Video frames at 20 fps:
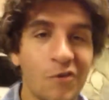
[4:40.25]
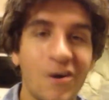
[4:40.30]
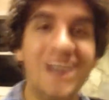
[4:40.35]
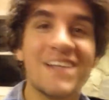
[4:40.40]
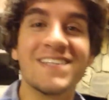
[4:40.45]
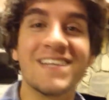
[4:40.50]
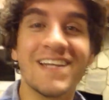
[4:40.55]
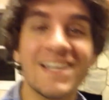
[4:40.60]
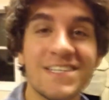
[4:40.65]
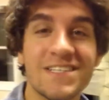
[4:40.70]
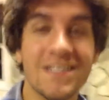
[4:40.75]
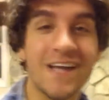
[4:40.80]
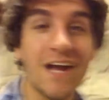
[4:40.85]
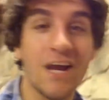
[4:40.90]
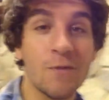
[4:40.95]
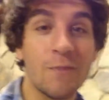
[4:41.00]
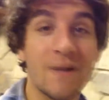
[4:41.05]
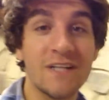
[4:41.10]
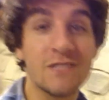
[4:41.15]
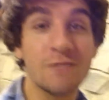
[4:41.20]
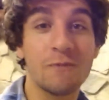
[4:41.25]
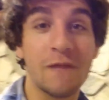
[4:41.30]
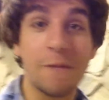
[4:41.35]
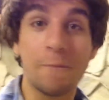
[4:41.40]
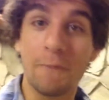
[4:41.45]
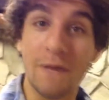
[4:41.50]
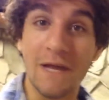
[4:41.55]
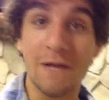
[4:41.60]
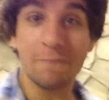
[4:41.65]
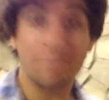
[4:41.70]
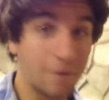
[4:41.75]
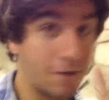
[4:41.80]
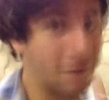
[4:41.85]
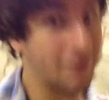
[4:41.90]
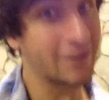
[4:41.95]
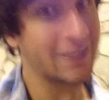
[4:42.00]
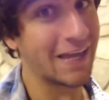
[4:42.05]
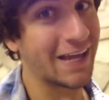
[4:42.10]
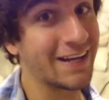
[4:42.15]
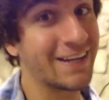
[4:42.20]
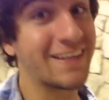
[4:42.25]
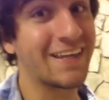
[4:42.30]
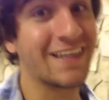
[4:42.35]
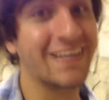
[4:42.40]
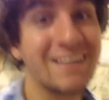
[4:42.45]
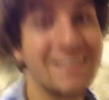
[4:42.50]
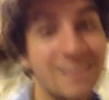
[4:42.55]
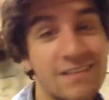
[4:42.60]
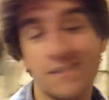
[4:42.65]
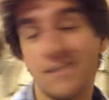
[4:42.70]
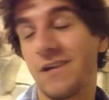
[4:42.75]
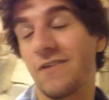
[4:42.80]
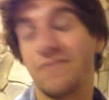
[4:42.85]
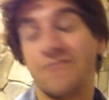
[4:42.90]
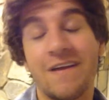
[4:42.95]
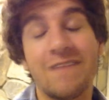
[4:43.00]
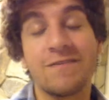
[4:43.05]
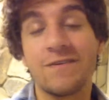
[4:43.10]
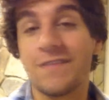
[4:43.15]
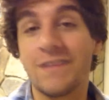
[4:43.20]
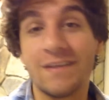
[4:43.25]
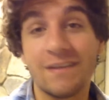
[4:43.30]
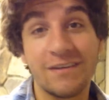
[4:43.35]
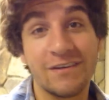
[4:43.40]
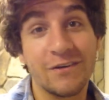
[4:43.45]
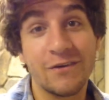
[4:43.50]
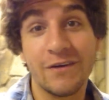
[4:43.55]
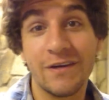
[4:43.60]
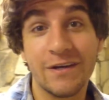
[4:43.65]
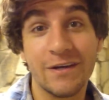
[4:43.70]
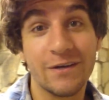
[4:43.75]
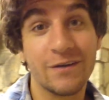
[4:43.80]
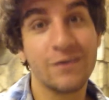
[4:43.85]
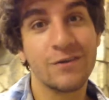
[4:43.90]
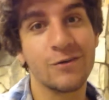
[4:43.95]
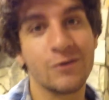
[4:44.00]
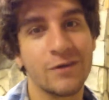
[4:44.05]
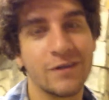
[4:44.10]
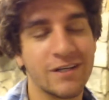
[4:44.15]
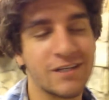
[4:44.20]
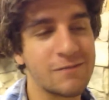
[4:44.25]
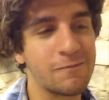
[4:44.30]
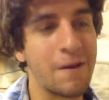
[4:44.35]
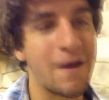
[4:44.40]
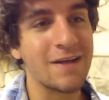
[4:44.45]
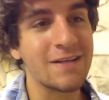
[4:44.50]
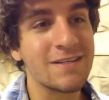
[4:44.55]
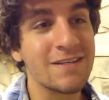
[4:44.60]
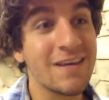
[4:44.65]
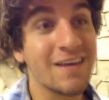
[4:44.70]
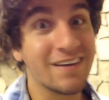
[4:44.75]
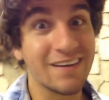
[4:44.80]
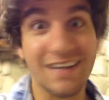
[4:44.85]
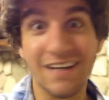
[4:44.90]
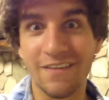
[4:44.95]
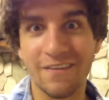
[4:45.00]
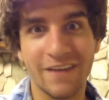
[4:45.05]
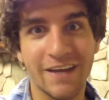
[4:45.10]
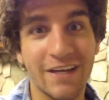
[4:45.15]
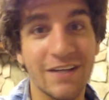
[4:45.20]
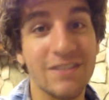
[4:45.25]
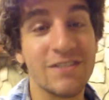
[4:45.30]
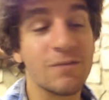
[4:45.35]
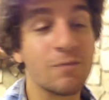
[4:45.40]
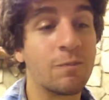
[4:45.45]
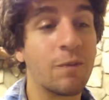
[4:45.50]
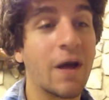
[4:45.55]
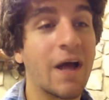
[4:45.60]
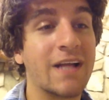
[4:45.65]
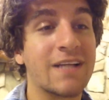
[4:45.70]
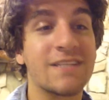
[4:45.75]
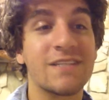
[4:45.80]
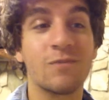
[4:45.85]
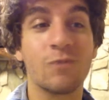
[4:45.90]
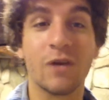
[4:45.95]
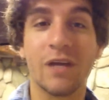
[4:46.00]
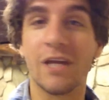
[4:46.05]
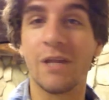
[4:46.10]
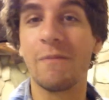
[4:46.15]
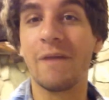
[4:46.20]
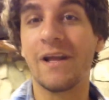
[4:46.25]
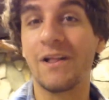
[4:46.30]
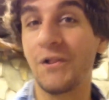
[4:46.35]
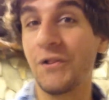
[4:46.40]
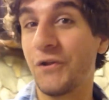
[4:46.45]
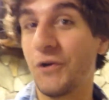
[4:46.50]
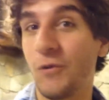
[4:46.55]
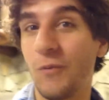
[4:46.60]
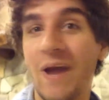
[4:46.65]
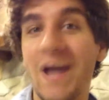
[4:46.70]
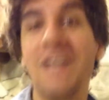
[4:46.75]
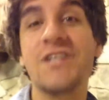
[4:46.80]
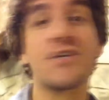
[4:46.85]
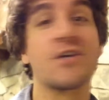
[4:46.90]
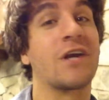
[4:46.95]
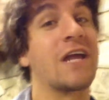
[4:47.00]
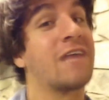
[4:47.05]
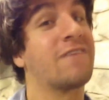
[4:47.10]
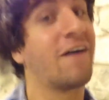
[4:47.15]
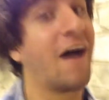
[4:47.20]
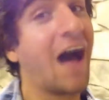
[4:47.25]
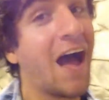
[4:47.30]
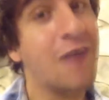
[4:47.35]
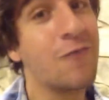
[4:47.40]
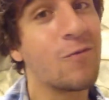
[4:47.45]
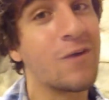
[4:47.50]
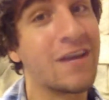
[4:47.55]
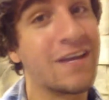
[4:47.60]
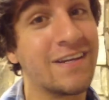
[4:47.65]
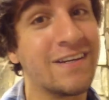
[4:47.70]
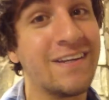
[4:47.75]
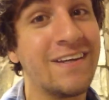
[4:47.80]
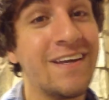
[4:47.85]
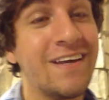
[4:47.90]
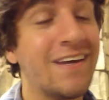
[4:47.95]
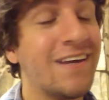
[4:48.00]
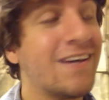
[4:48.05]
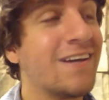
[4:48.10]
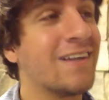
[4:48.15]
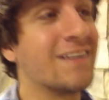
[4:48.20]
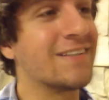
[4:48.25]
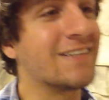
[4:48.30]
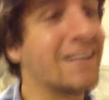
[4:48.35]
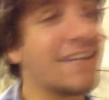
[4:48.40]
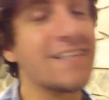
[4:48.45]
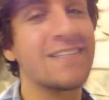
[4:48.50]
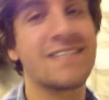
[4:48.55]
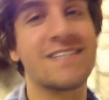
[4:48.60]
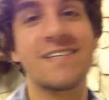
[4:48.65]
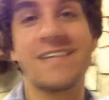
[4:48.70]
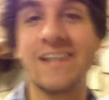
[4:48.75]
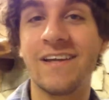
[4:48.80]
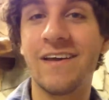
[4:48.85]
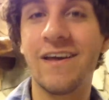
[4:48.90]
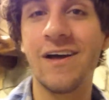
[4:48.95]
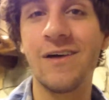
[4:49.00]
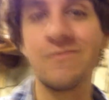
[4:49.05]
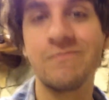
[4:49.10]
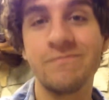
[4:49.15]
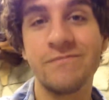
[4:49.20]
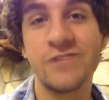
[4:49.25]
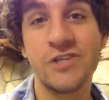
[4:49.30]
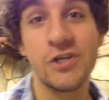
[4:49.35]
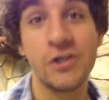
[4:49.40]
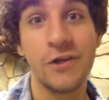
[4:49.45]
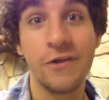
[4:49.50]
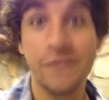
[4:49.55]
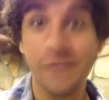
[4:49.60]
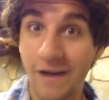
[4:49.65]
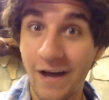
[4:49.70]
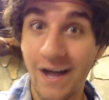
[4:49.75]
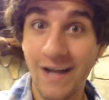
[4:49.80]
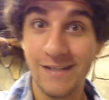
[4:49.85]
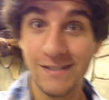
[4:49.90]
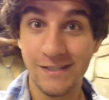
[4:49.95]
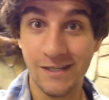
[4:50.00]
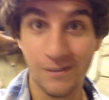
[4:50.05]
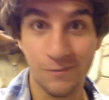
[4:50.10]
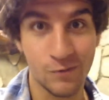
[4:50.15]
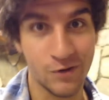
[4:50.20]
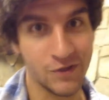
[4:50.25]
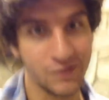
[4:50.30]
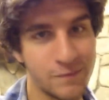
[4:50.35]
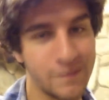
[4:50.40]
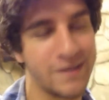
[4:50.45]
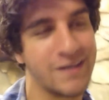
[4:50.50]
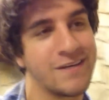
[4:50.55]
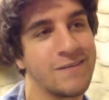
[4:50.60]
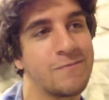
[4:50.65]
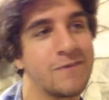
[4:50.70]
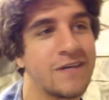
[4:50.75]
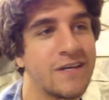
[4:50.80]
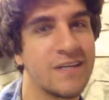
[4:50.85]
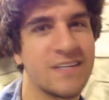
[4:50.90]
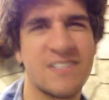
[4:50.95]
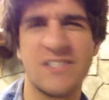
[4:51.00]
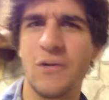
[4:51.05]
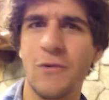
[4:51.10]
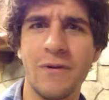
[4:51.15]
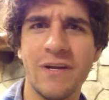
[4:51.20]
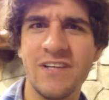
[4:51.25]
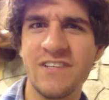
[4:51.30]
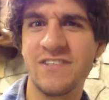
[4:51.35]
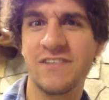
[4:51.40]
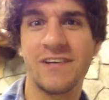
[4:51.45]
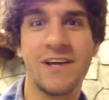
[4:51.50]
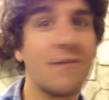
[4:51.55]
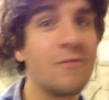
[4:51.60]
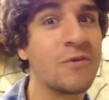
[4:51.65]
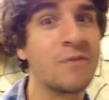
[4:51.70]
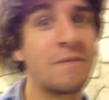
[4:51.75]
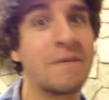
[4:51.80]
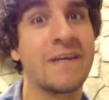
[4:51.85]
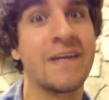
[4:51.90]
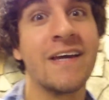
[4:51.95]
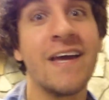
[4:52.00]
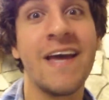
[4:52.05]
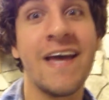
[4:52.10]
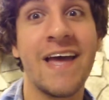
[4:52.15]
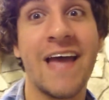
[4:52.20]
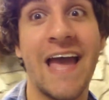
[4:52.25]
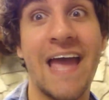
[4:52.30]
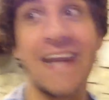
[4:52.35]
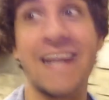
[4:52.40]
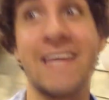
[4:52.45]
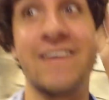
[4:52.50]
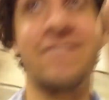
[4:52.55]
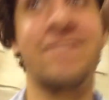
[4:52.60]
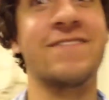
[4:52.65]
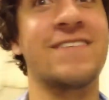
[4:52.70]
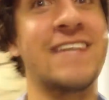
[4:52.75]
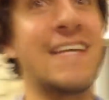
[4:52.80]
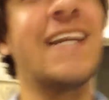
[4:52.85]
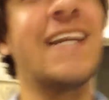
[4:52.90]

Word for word: All right, Dennis and I are about to play ping pong yet again. It's our favorite thing to do here. Who could expect anything else? But we're gonna make a little wager. If I win, Dennis is gonna come chill in the hot tub with me because no one else will come with me. And if